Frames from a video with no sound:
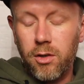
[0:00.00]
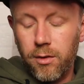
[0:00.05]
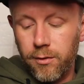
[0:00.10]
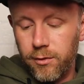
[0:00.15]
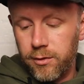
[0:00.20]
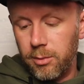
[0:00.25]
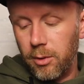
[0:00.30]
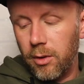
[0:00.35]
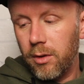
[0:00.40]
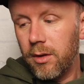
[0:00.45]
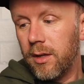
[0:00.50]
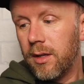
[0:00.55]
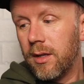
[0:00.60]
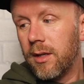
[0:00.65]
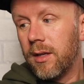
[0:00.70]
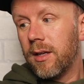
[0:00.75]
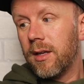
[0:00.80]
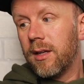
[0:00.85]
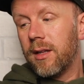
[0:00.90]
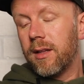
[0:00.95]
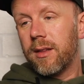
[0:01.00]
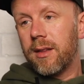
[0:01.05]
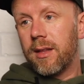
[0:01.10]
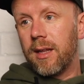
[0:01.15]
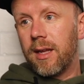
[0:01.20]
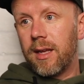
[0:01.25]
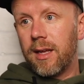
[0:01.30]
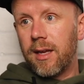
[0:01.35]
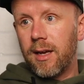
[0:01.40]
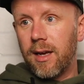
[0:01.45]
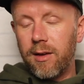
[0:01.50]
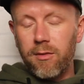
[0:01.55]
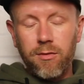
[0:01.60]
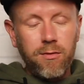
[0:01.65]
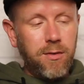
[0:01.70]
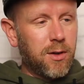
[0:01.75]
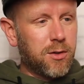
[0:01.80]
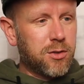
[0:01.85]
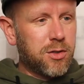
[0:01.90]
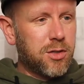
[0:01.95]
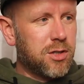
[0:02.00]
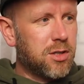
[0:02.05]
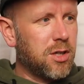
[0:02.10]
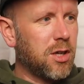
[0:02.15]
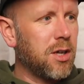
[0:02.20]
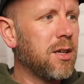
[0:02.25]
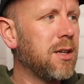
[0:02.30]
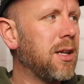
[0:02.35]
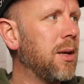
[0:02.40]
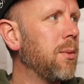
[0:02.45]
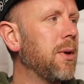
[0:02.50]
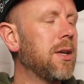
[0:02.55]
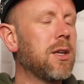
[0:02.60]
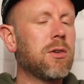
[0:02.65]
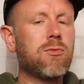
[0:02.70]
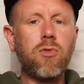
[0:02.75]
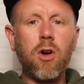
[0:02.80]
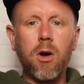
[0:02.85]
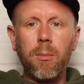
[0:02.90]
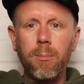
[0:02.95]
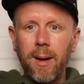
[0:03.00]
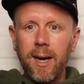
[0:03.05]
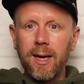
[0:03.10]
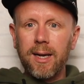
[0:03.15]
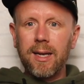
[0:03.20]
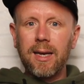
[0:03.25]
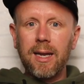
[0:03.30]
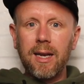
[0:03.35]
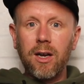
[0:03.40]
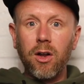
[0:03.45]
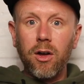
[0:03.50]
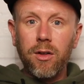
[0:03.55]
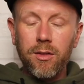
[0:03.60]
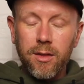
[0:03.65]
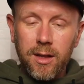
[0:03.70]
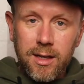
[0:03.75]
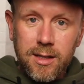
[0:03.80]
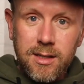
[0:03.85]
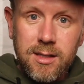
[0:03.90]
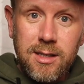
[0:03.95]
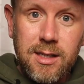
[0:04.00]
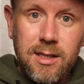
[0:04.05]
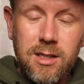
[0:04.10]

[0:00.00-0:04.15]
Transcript: and comfortable. It feels sturdy when you rock back in it like this.